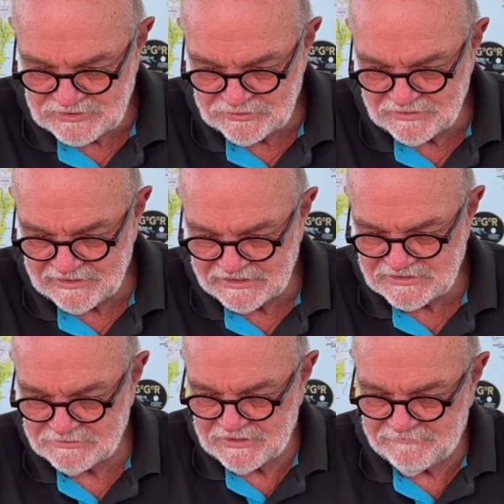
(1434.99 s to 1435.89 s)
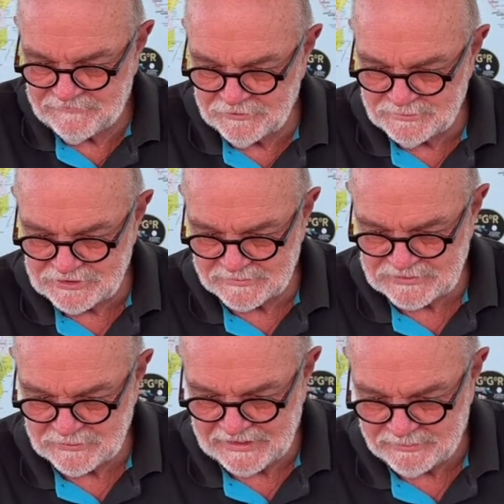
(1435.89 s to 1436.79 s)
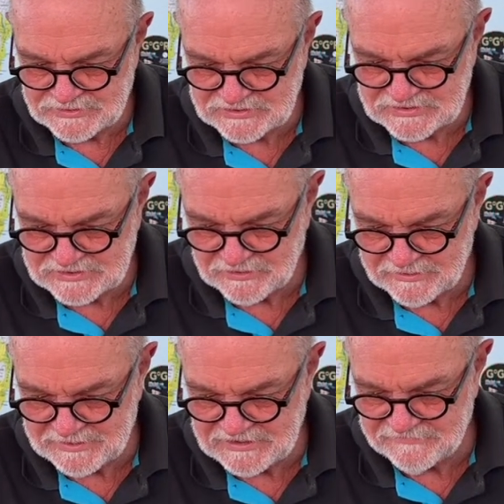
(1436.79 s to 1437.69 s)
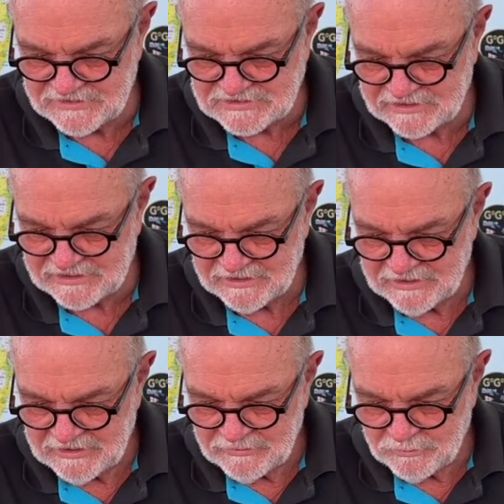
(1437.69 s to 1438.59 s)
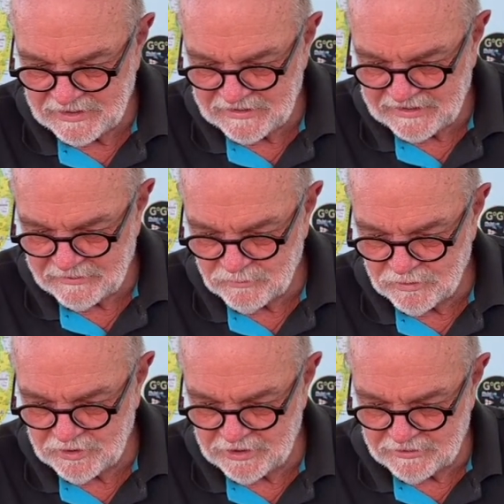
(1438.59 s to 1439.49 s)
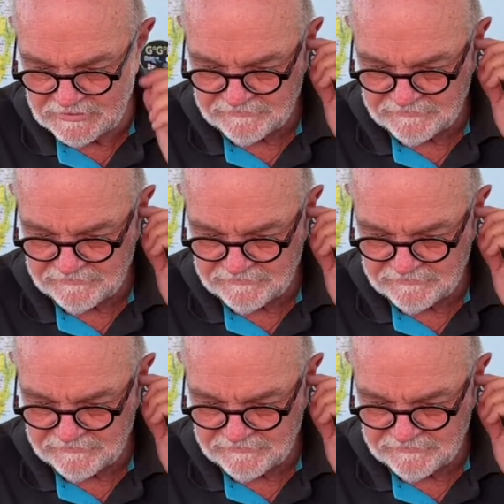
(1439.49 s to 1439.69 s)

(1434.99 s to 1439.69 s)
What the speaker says: During the Lanzarote film drops, you were able to tell them individually where they were in the